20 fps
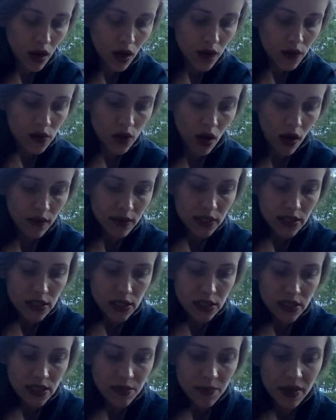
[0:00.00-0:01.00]
So
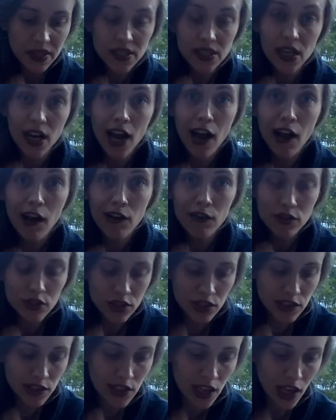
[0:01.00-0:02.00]
obviously space it out,
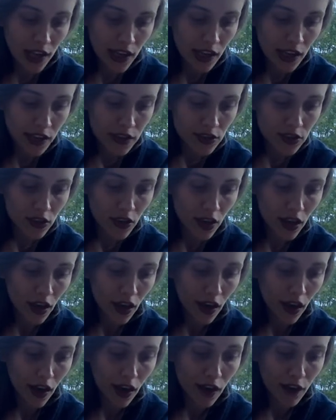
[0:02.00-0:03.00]
just like handling
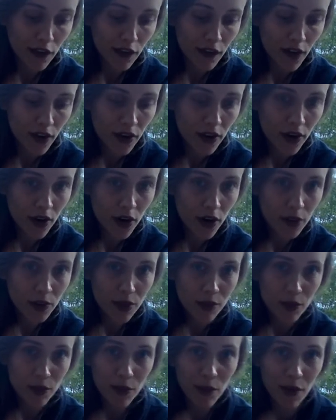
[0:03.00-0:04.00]
a firearm,
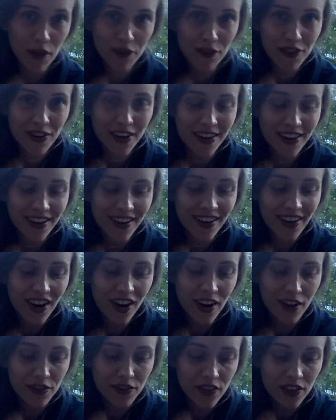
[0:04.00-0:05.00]
keeping my finger
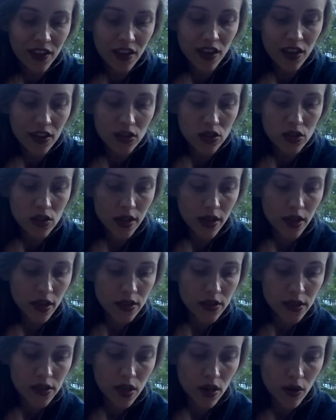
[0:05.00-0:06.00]
off the trigger
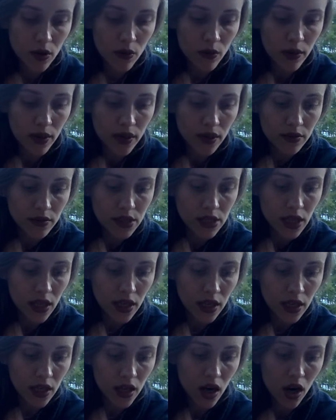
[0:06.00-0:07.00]
so we don't take
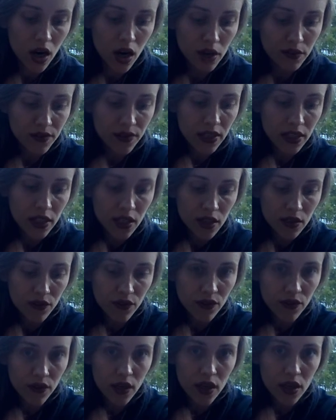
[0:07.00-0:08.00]
off any
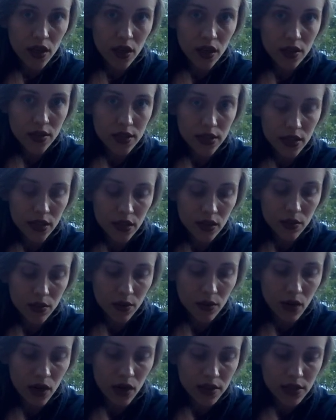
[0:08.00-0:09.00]
fingers in the
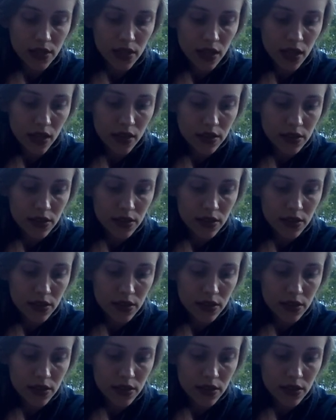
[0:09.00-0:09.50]
process.